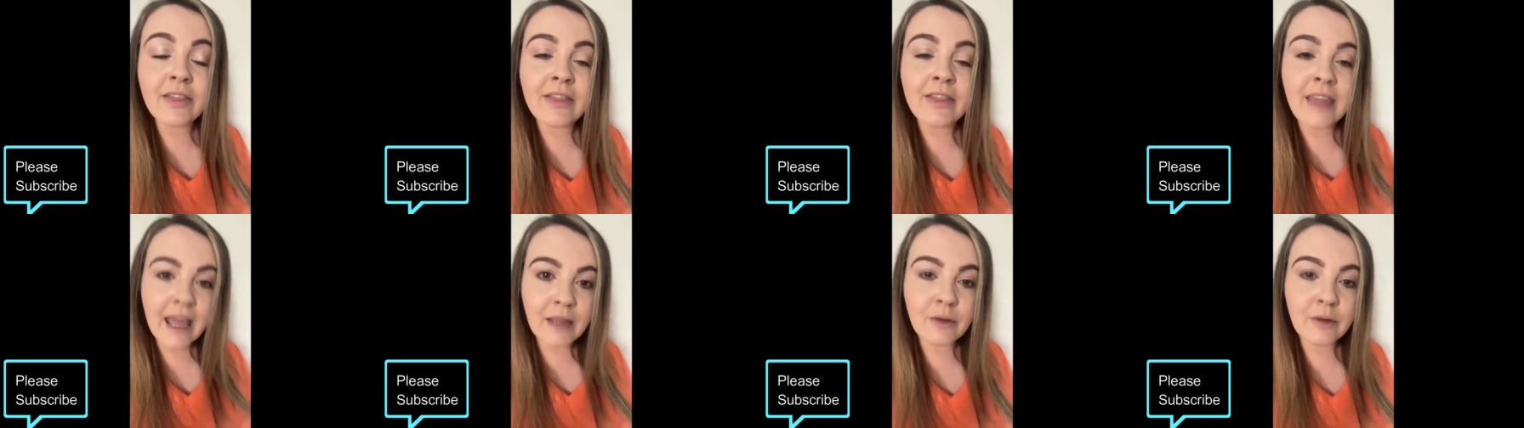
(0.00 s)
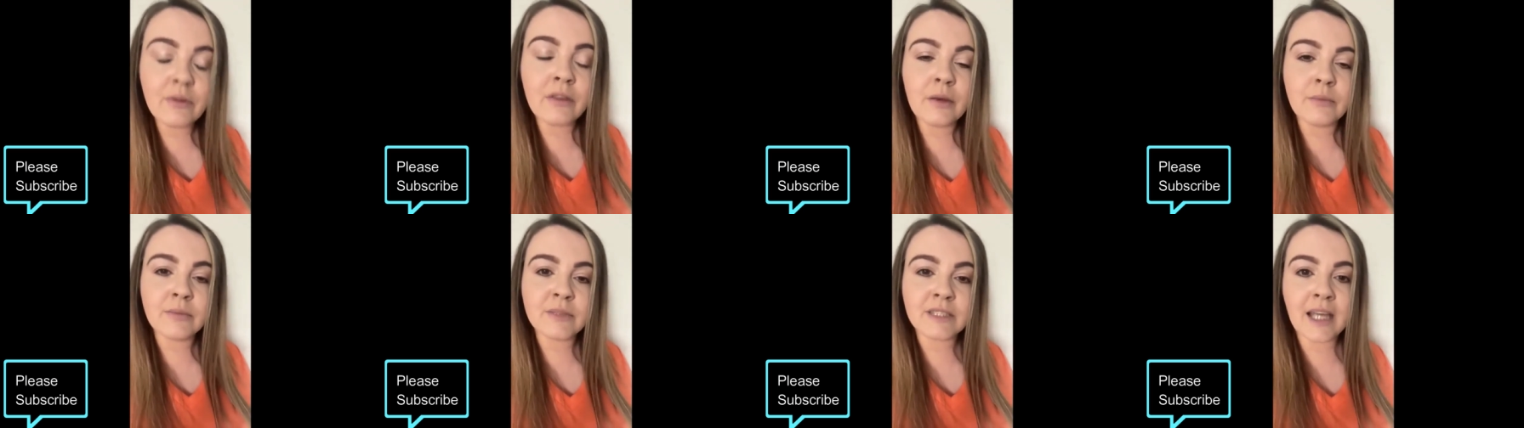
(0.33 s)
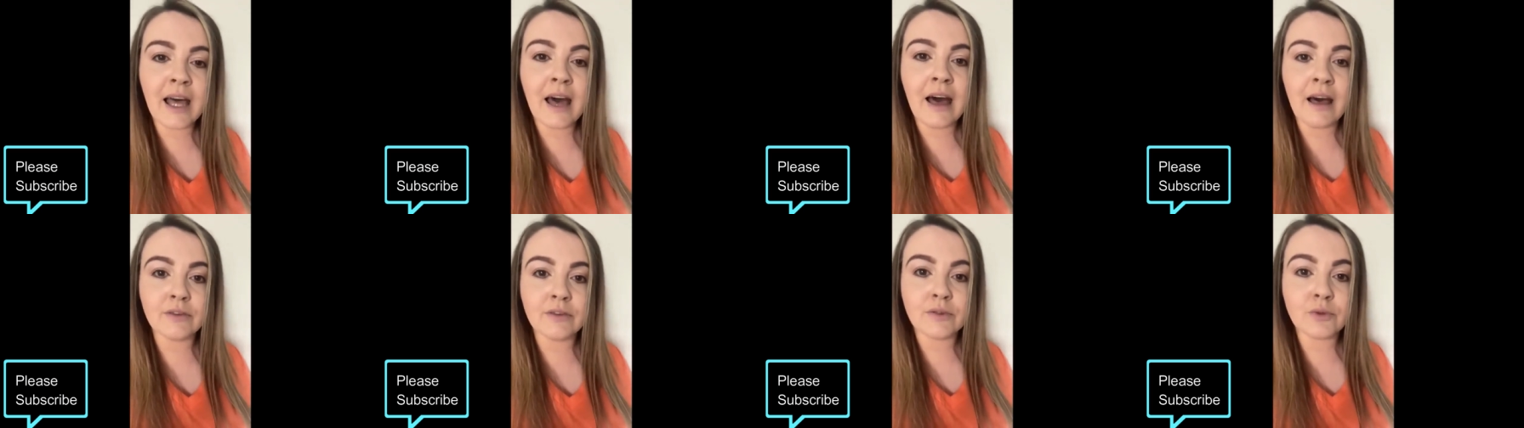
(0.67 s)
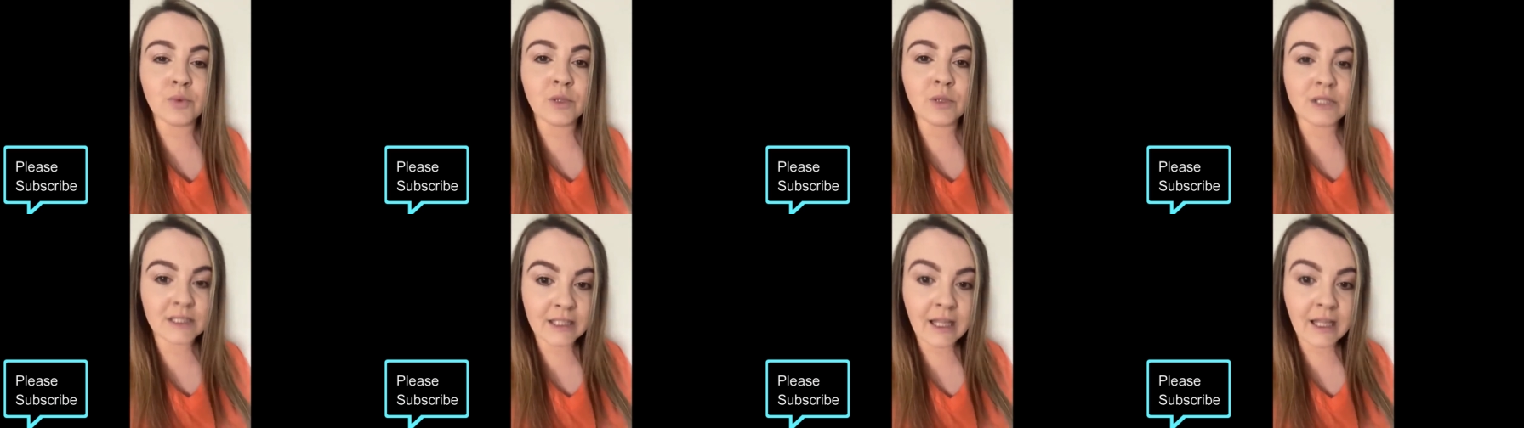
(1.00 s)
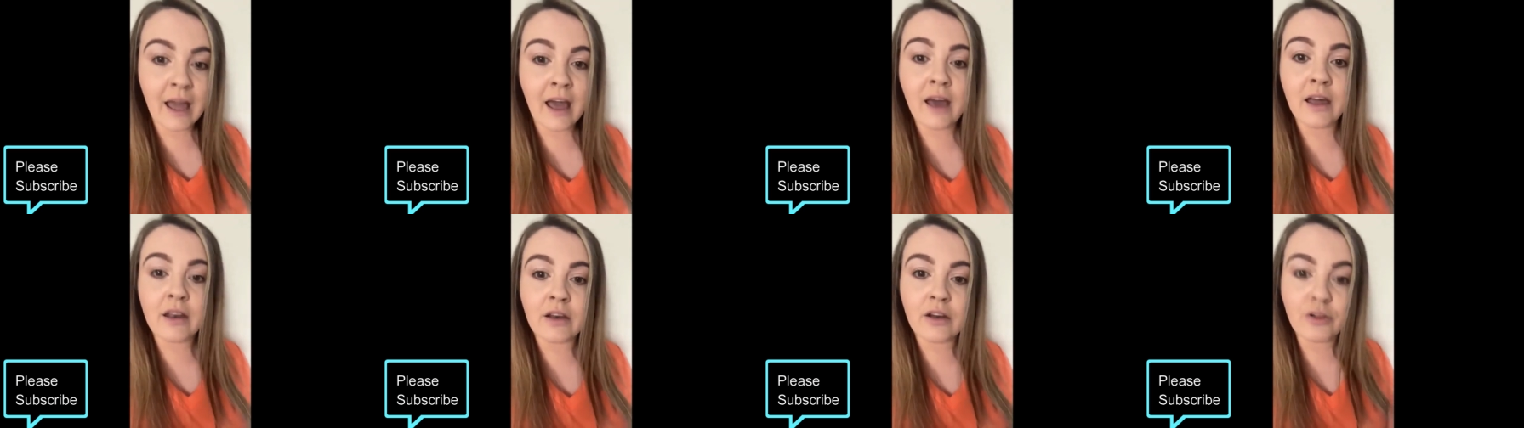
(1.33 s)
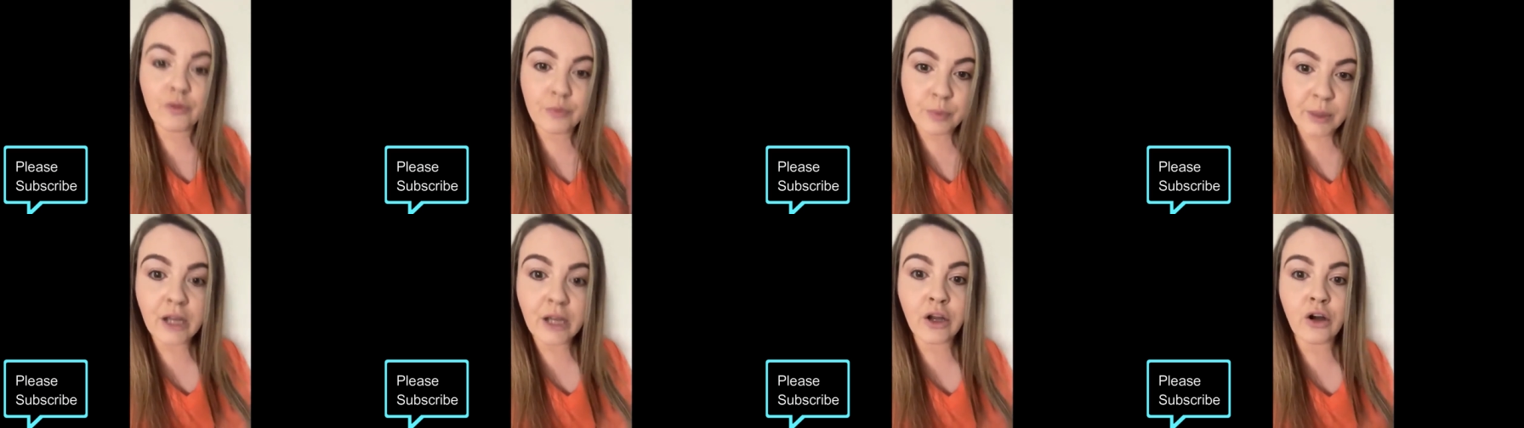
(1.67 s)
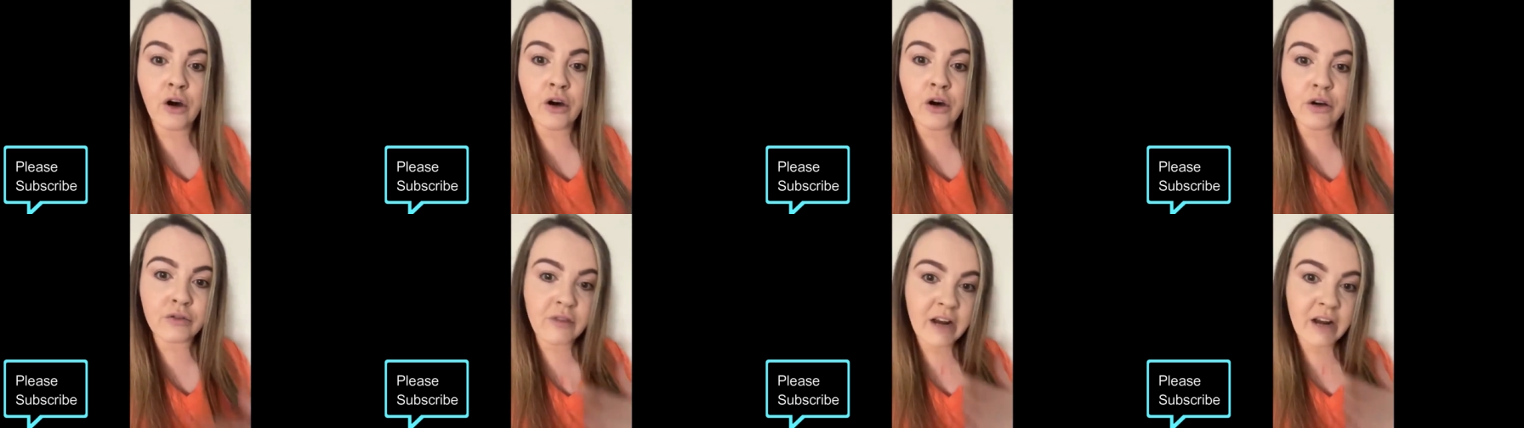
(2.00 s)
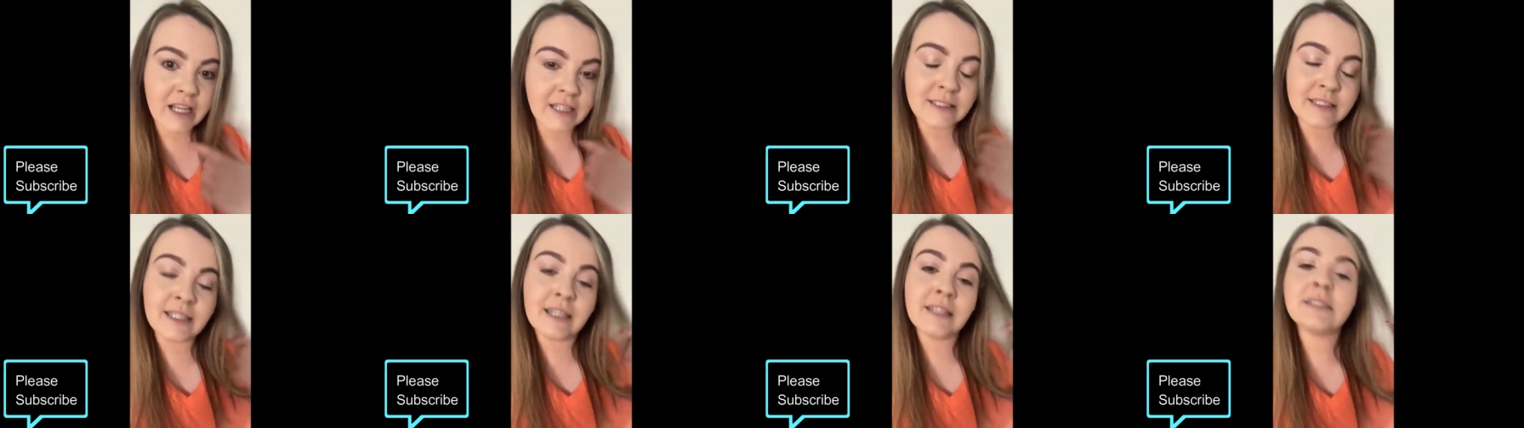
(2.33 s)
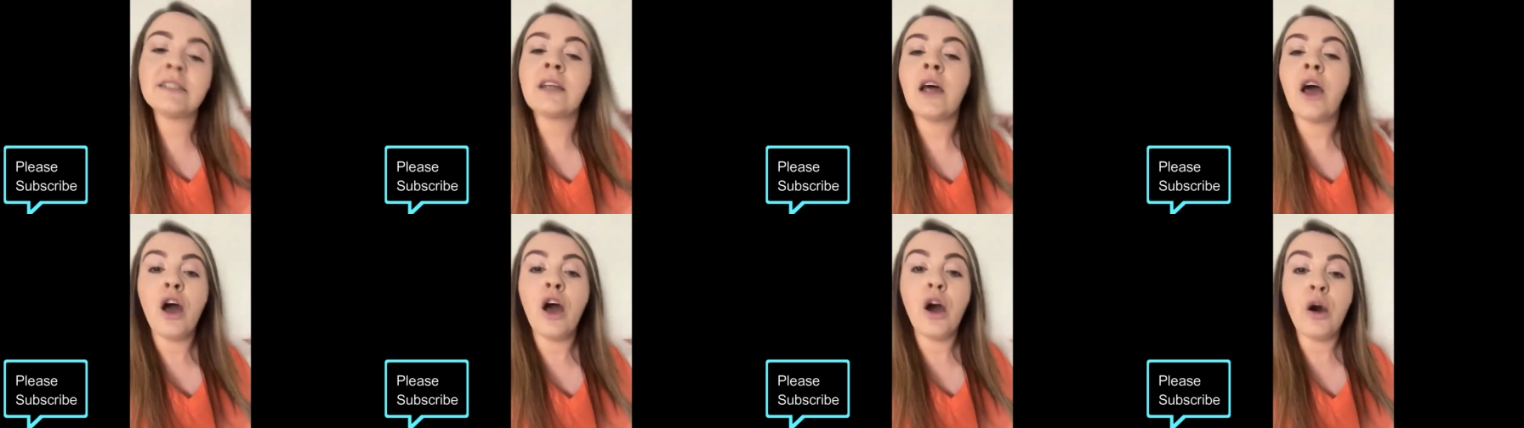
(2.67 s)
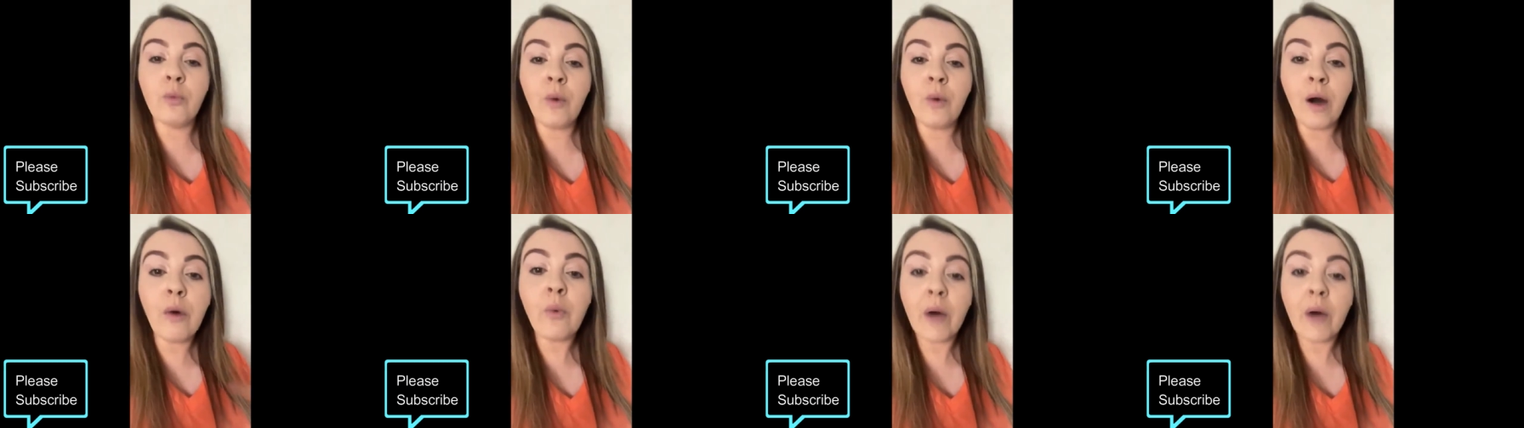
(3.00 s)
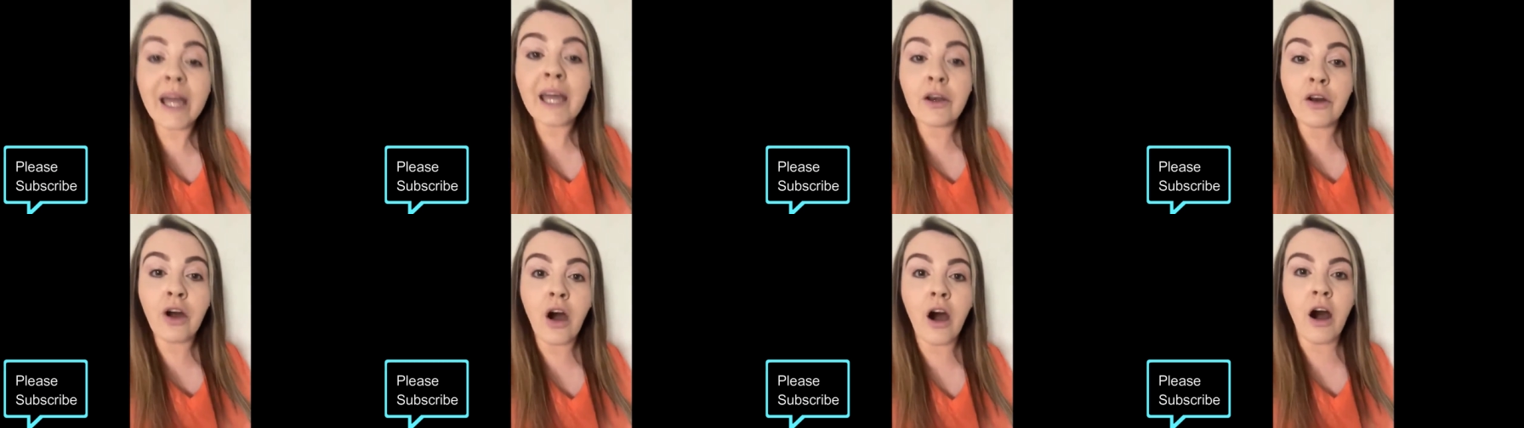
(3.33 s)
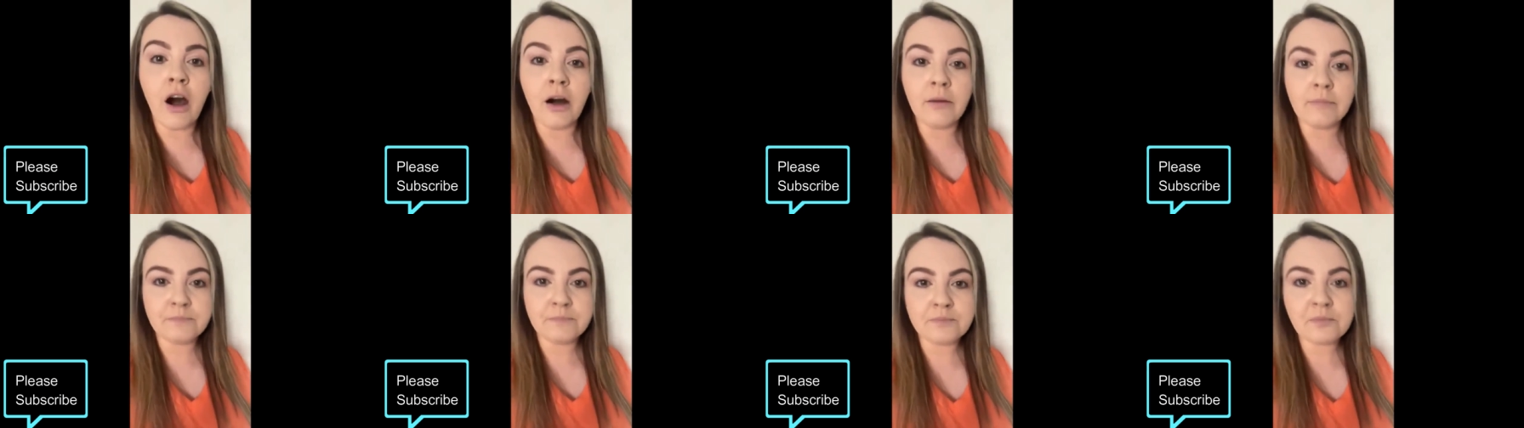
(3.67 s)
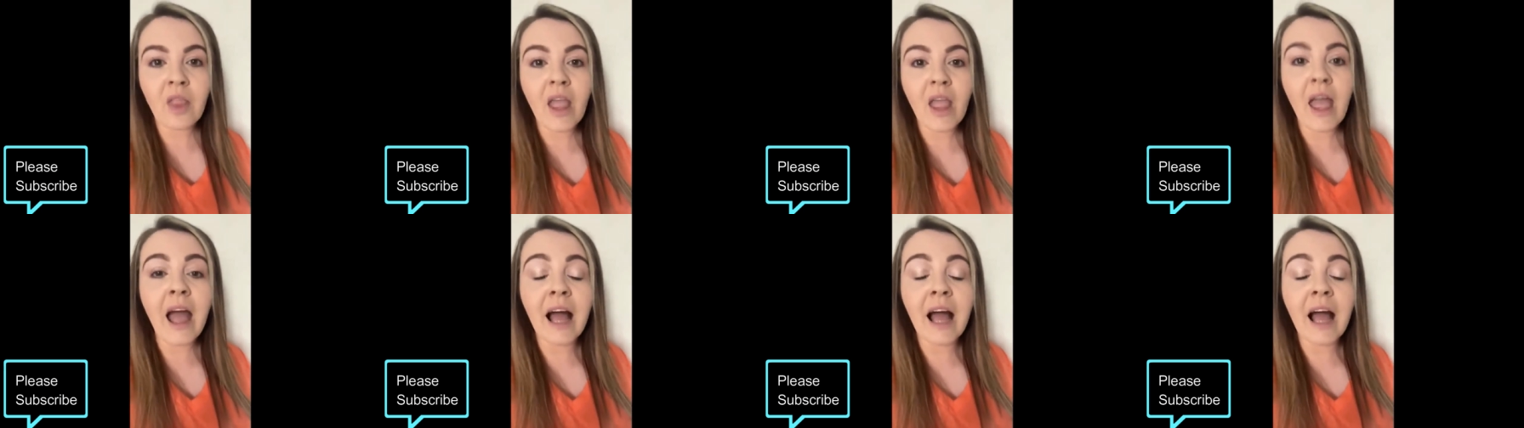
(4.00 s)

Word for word: They themselves were scared of being called racist. Well, we're not.